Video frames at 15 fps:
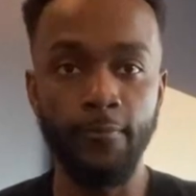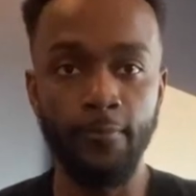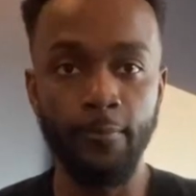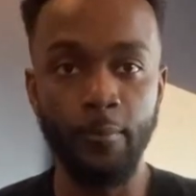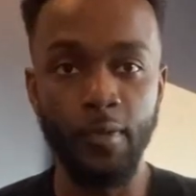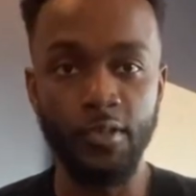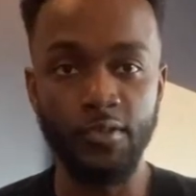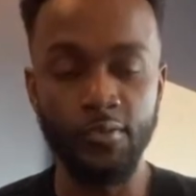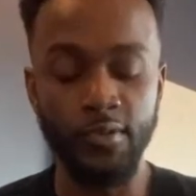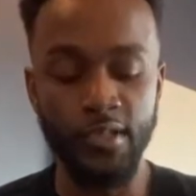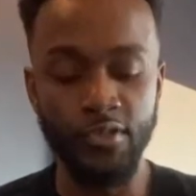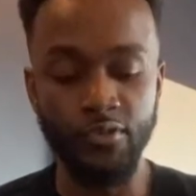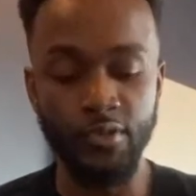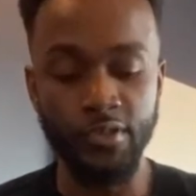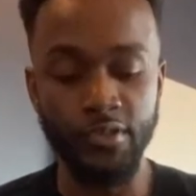muscle that
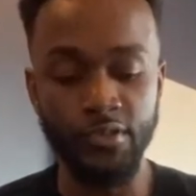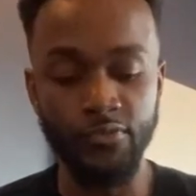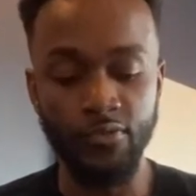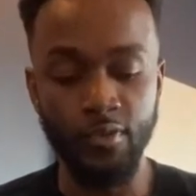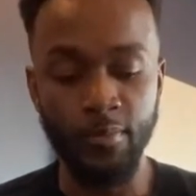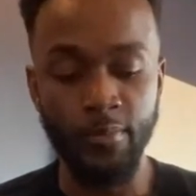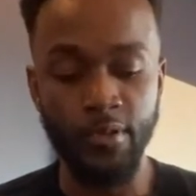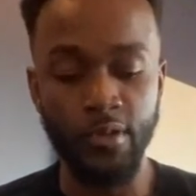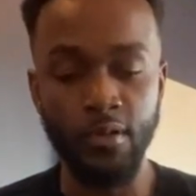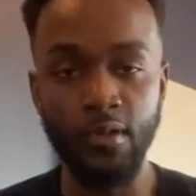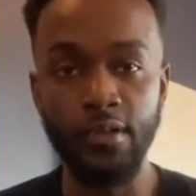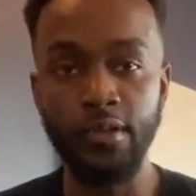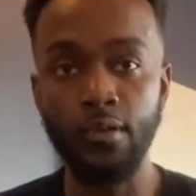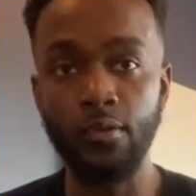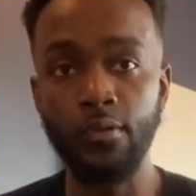stretches from the
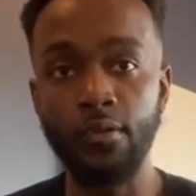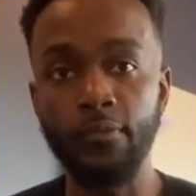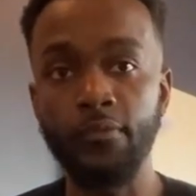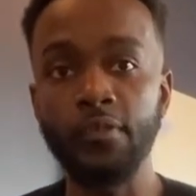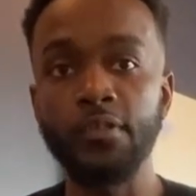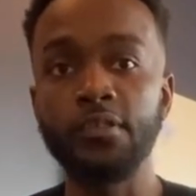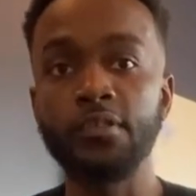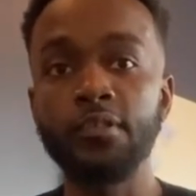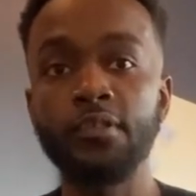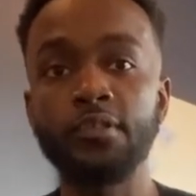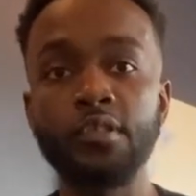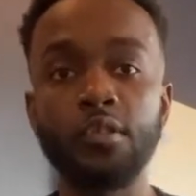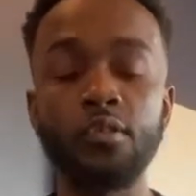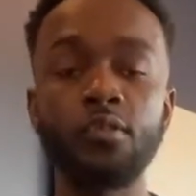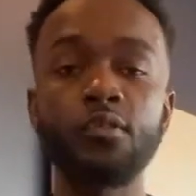heel of the foot to the
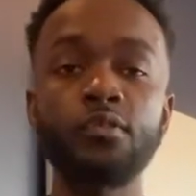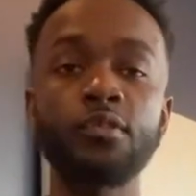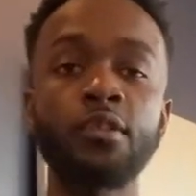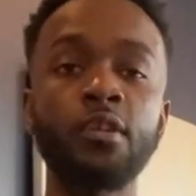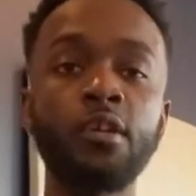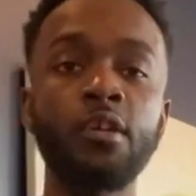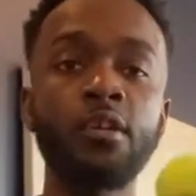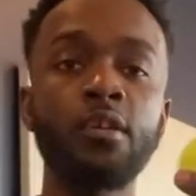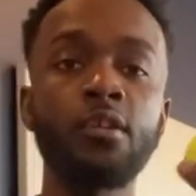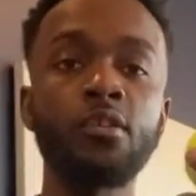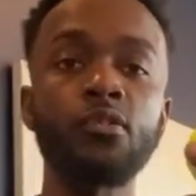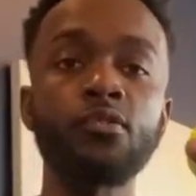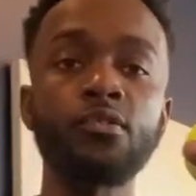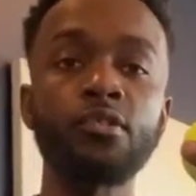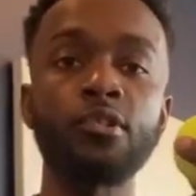toes
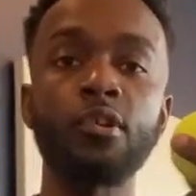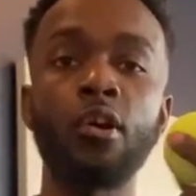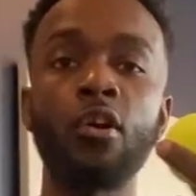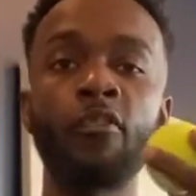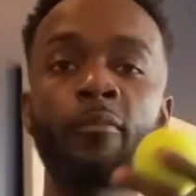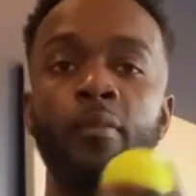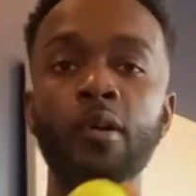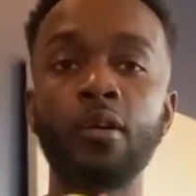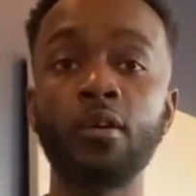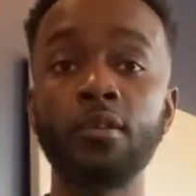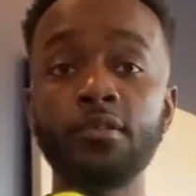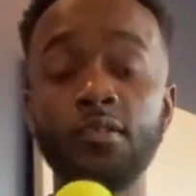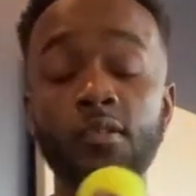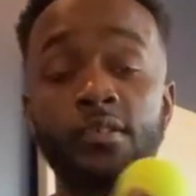using a golf ball. So